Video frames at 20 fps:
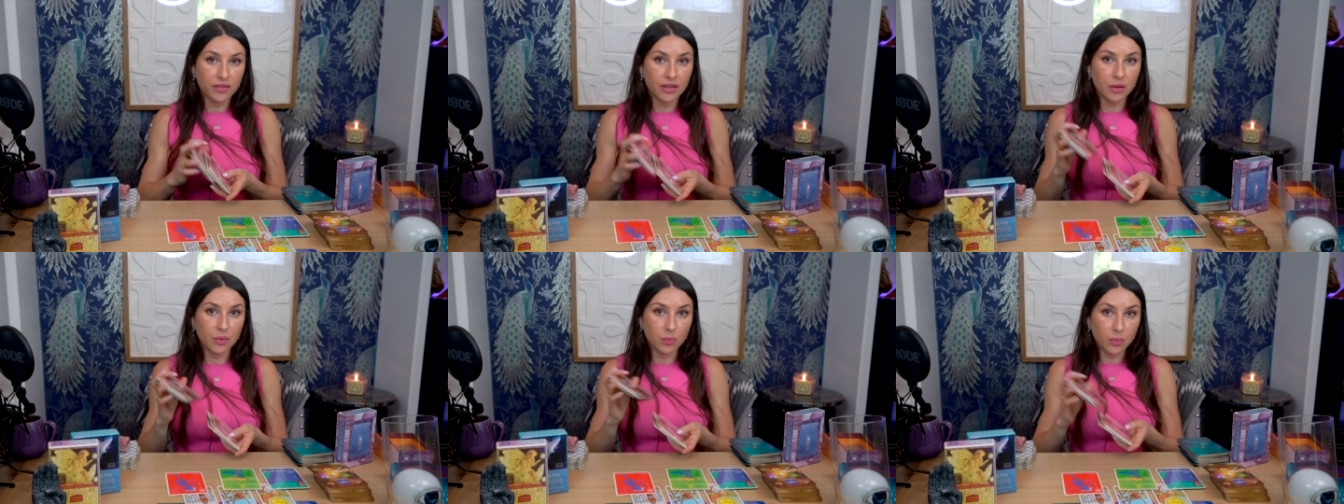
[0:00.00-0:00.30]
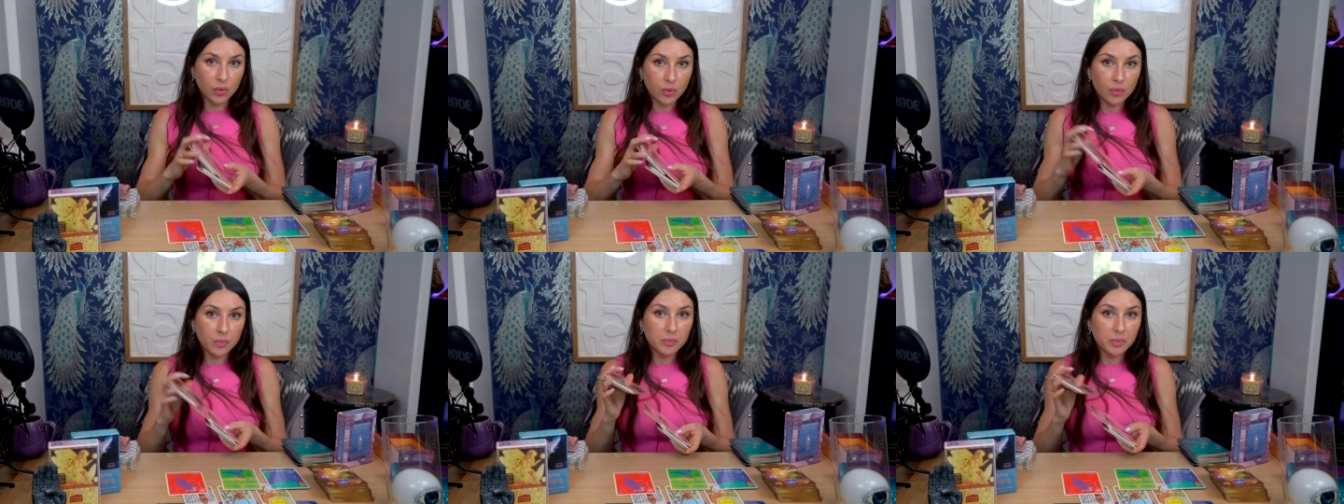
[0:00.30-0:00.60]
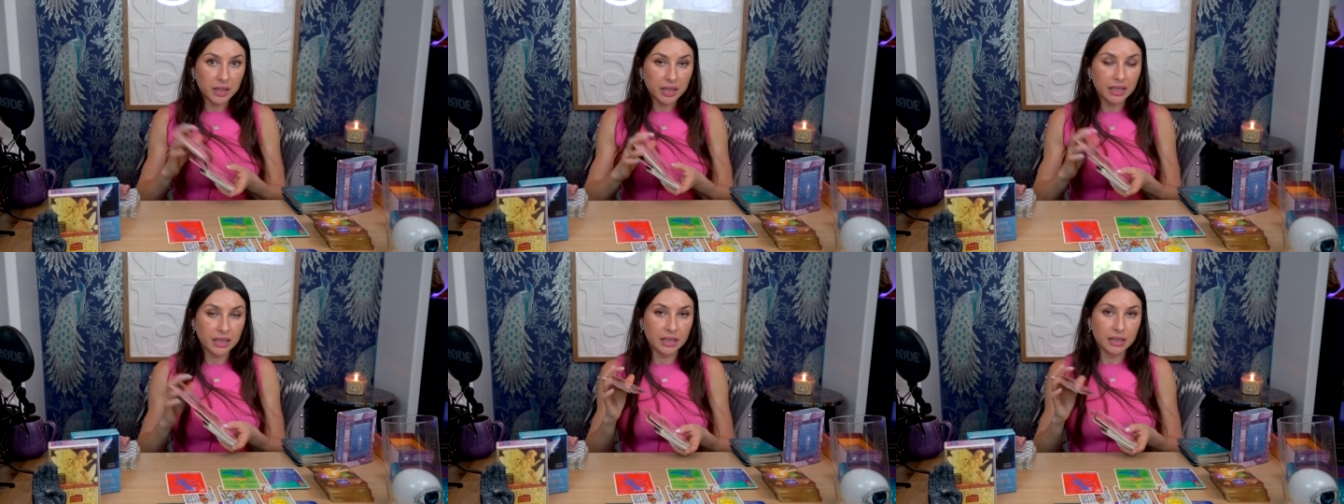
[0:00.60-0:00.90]
There will
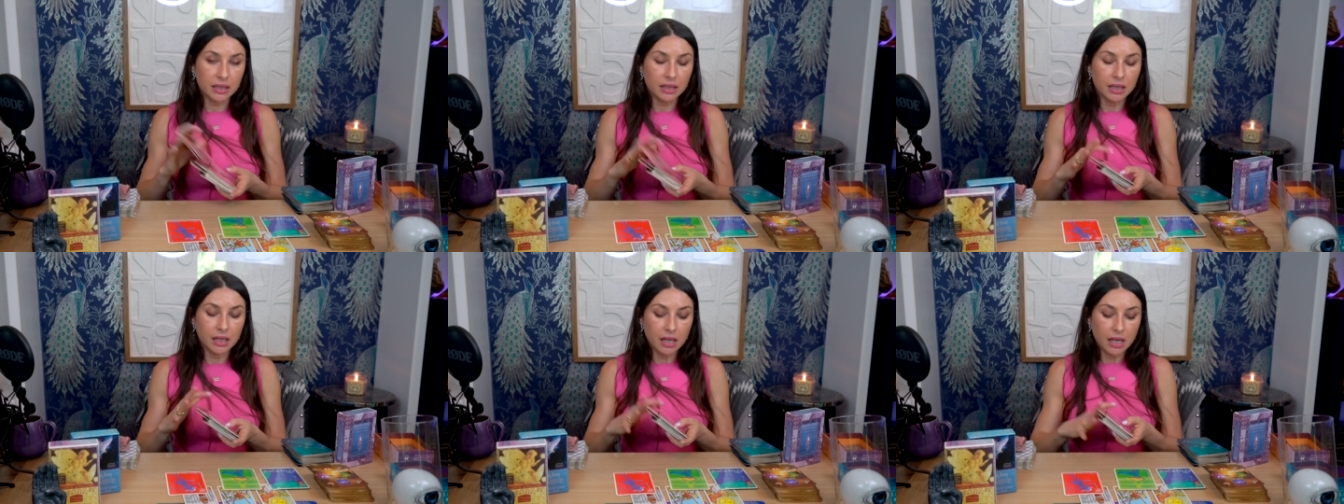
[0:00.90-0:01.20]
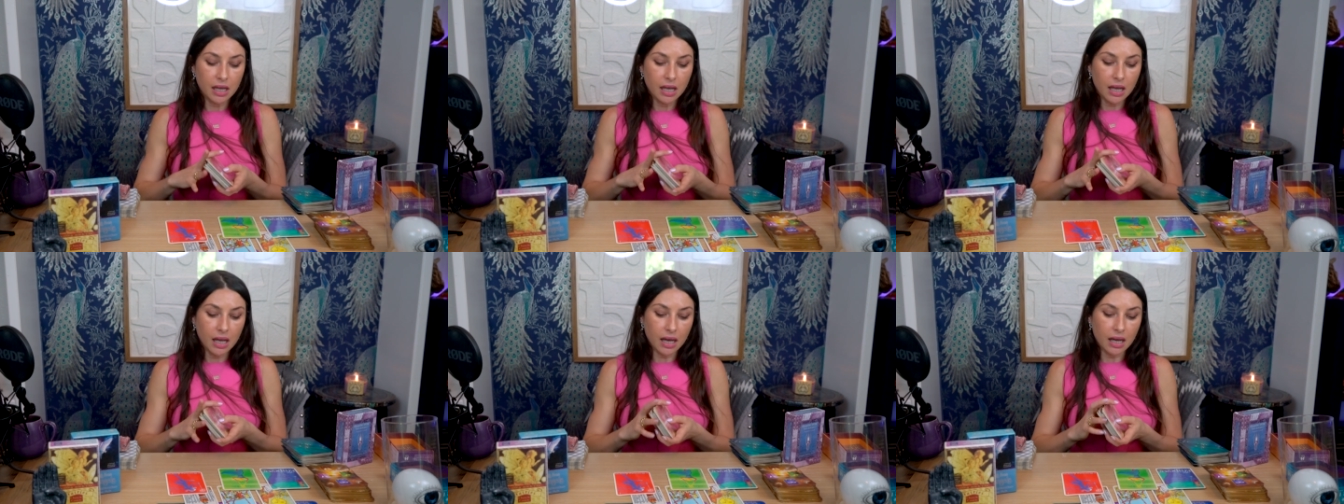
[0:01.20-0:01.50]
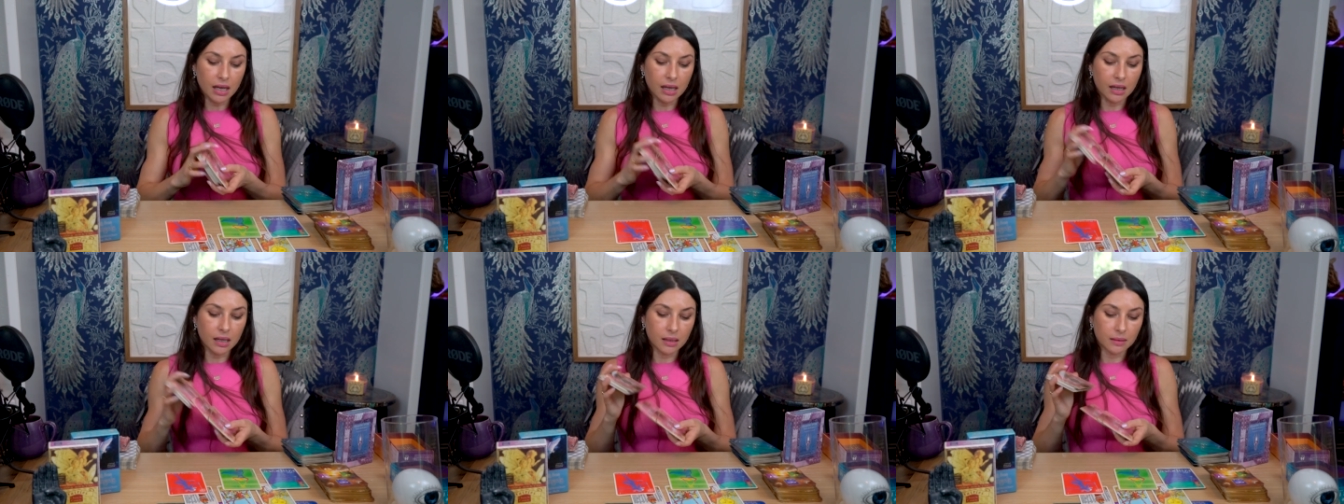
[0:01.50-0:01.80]
be
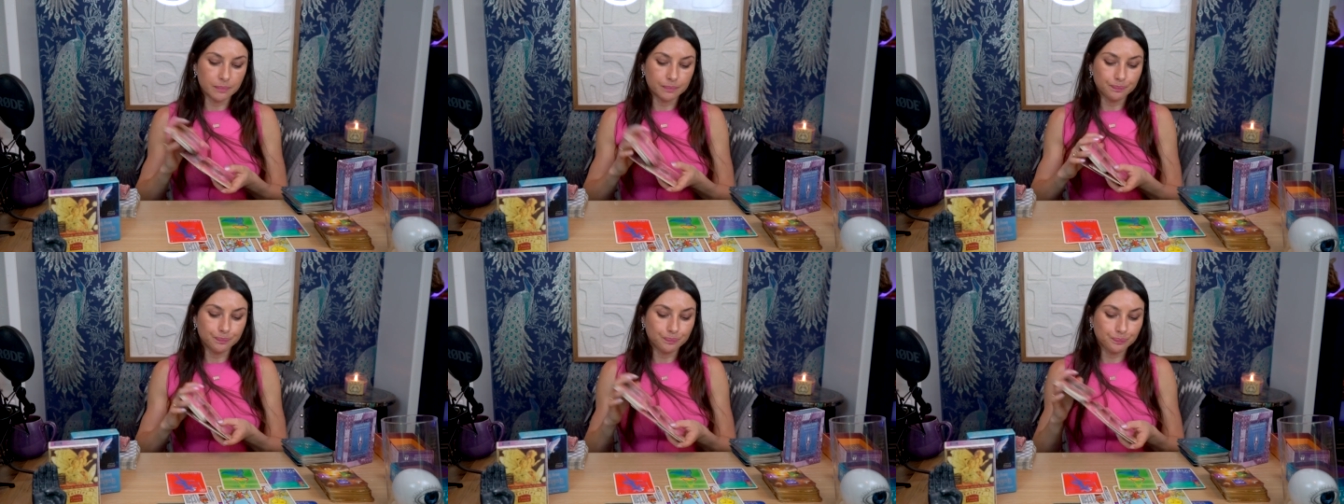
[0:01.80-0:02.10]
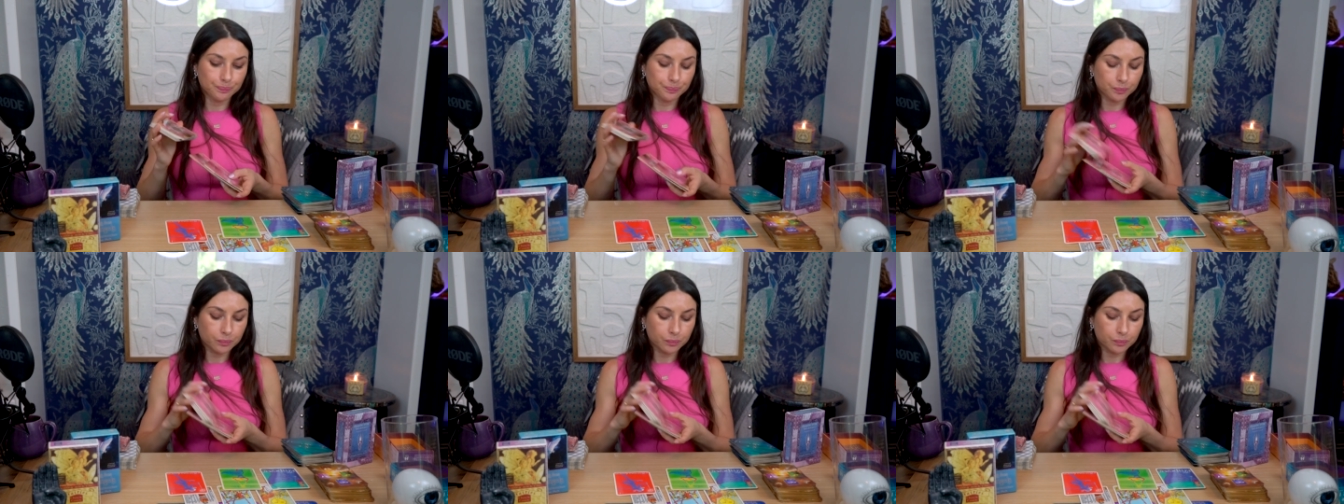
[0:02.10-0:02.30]
um,